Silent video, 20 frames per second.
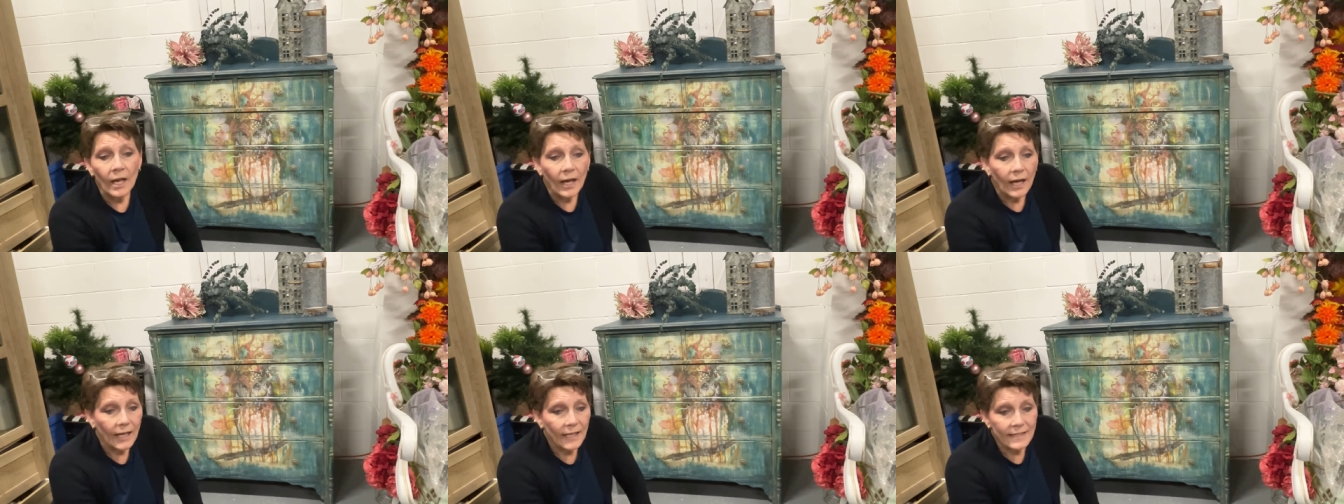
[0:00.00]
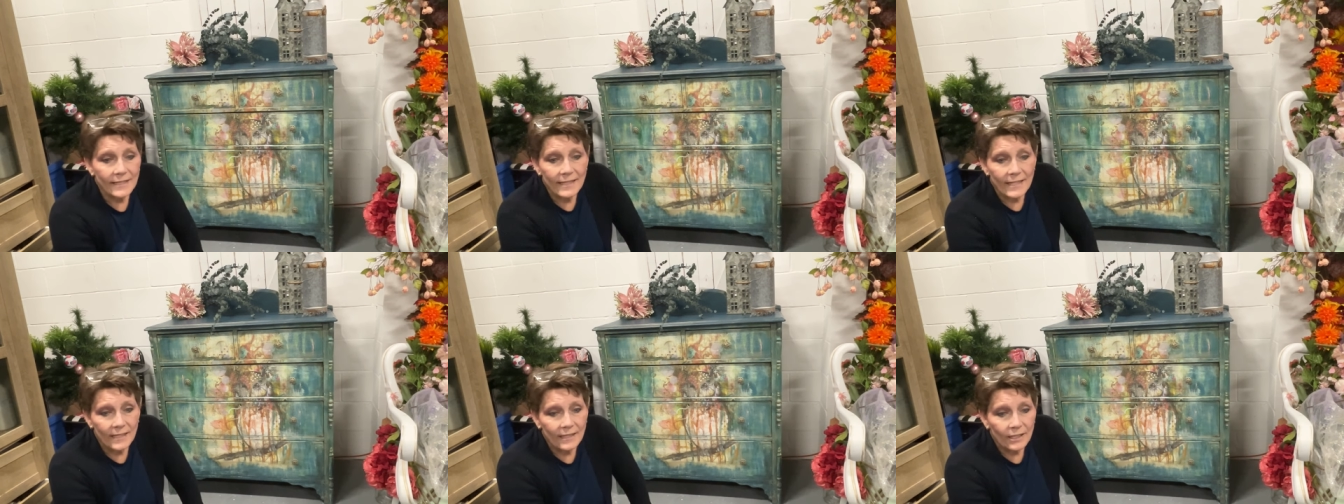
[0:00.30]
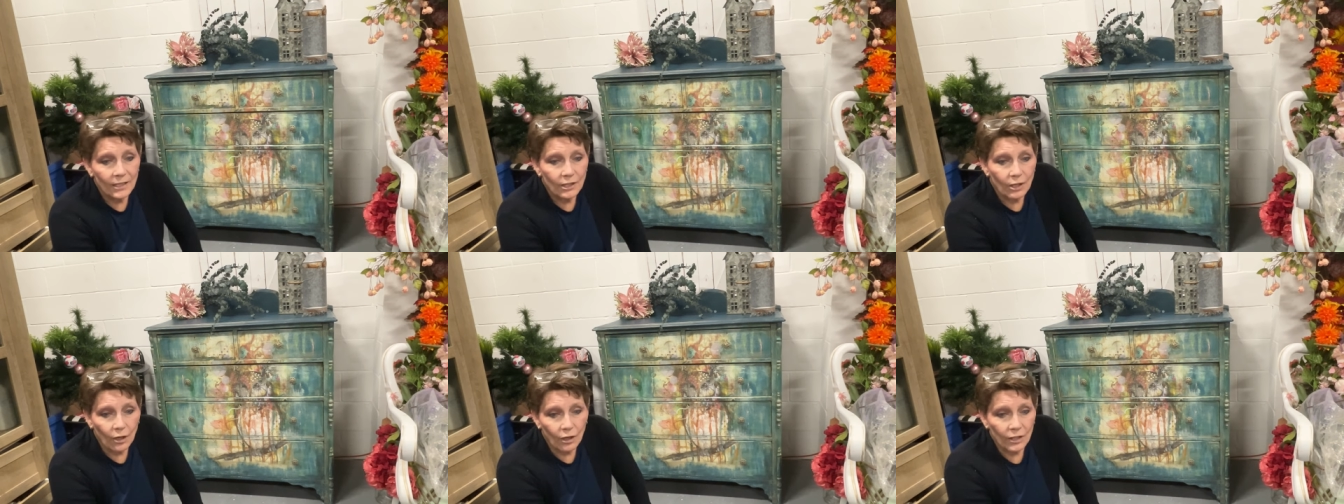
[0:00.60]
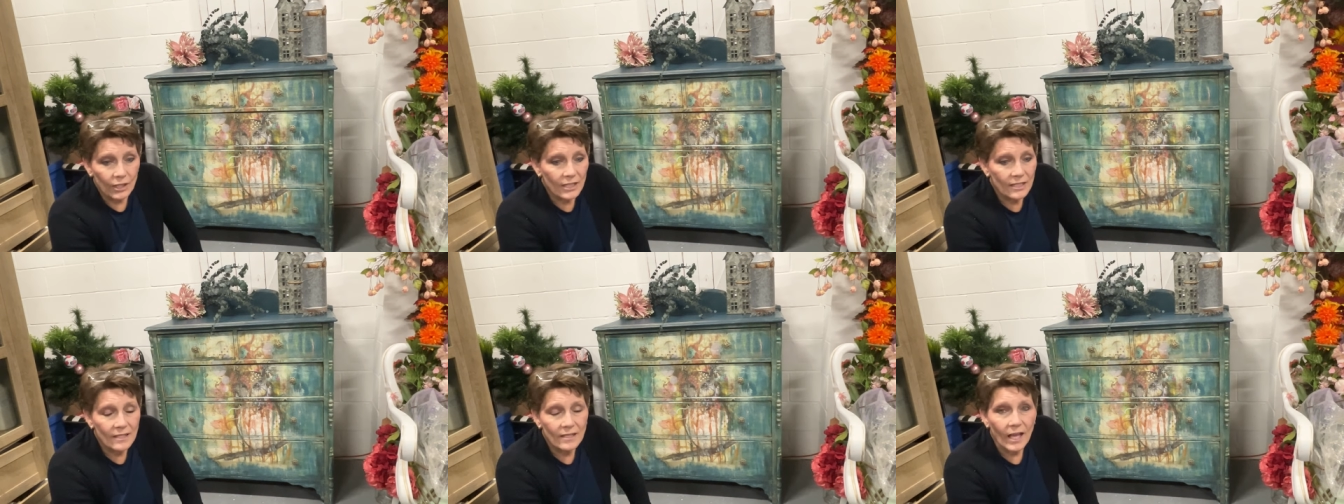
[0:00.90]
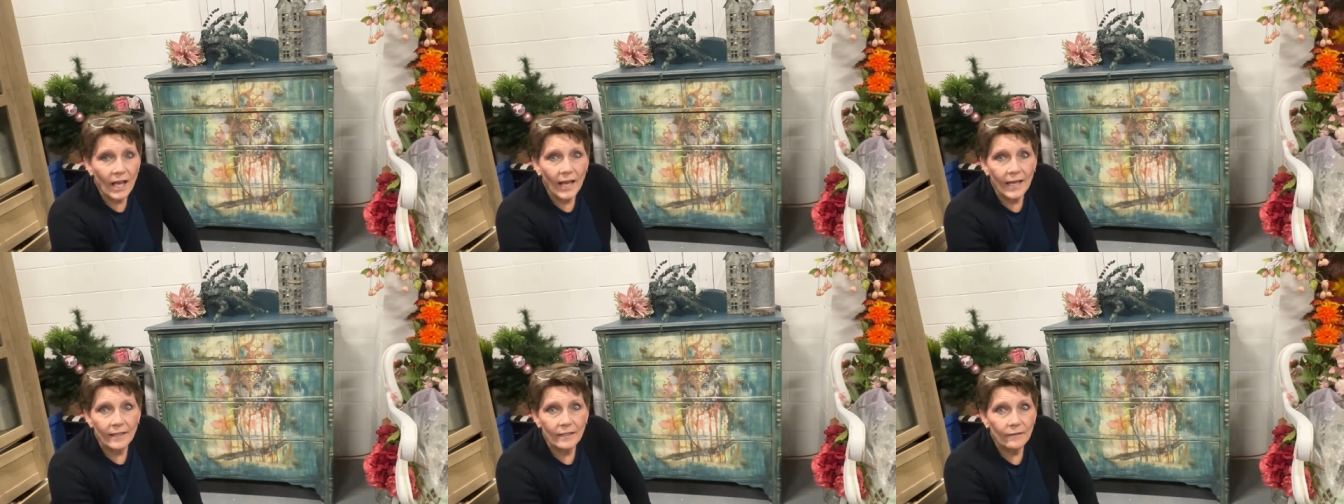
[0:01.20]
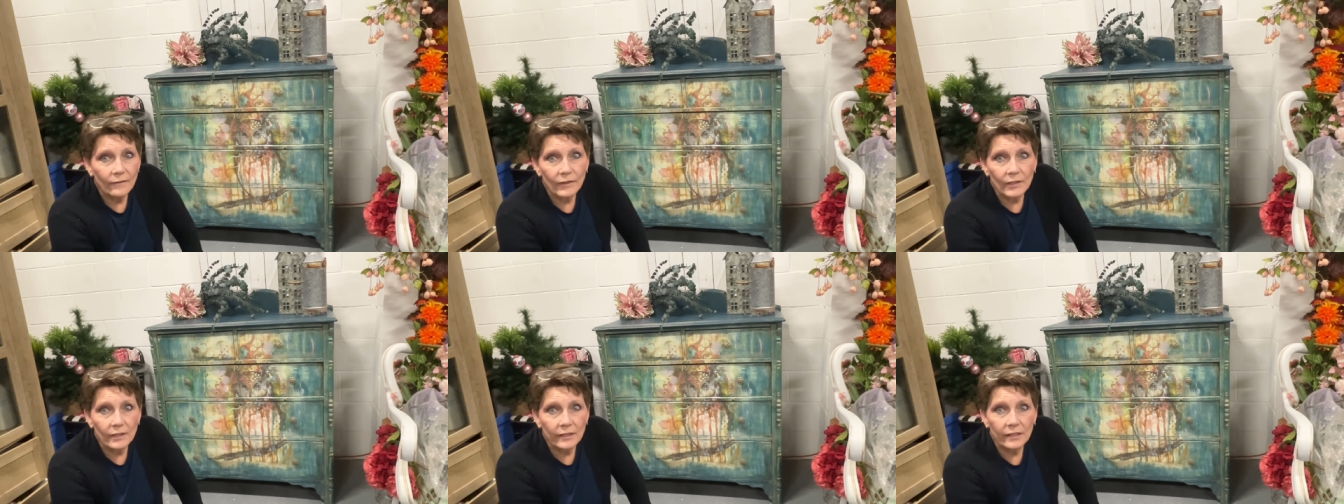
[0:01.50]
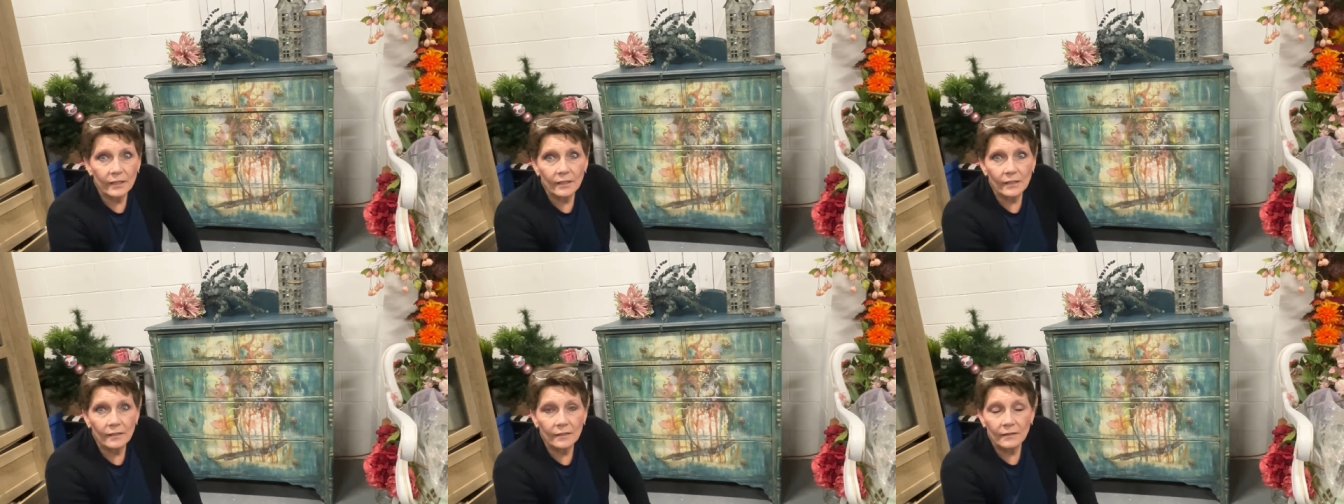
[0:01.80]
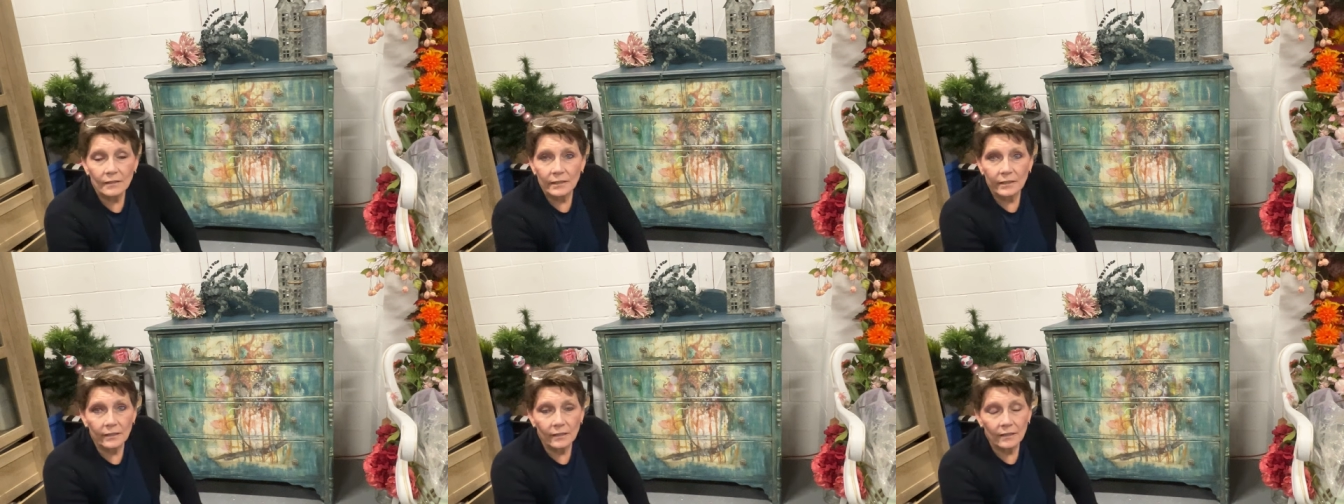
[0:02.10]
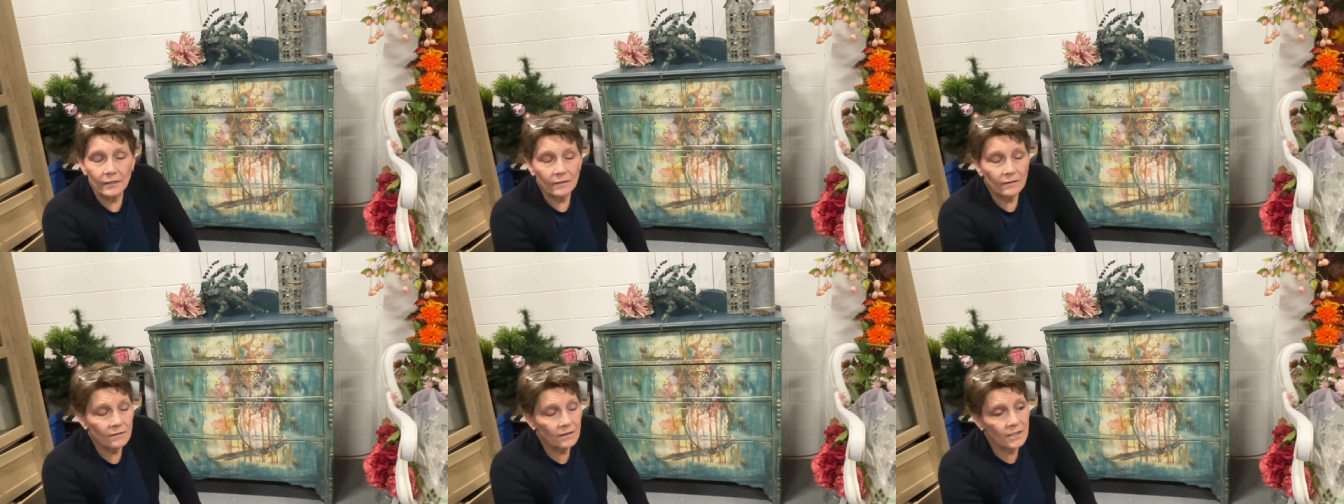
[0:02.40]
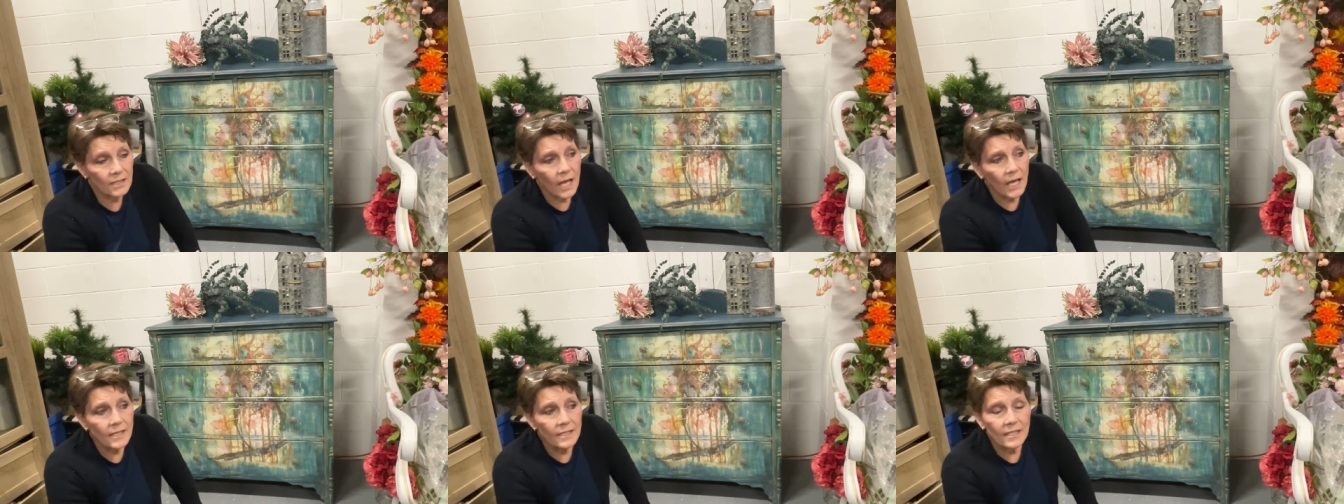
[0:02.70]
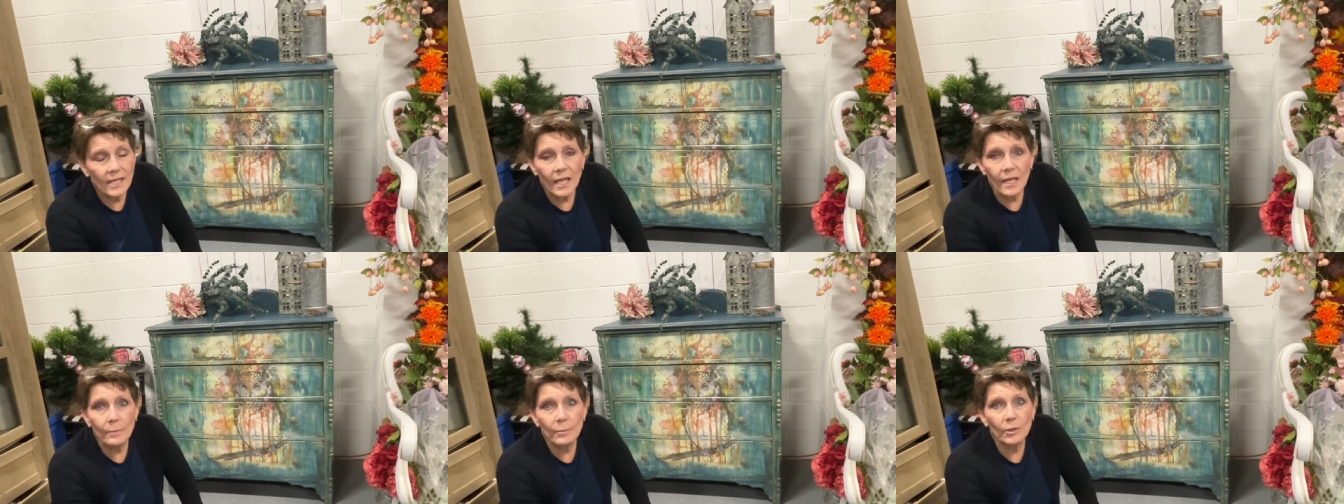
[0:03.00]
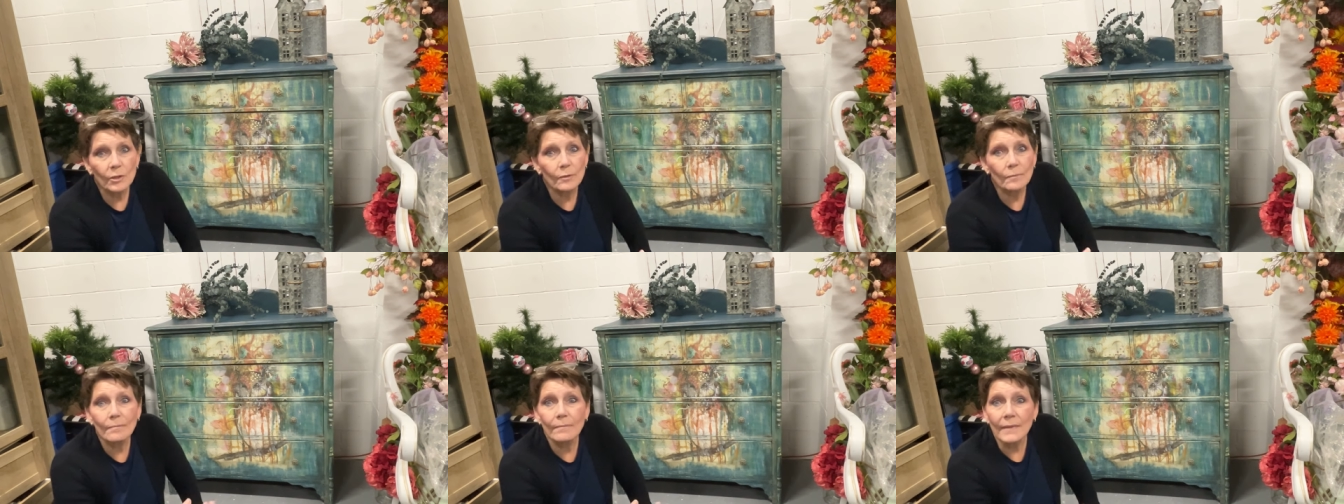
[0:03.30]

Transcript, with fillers: I did it on the side of a little, little side table.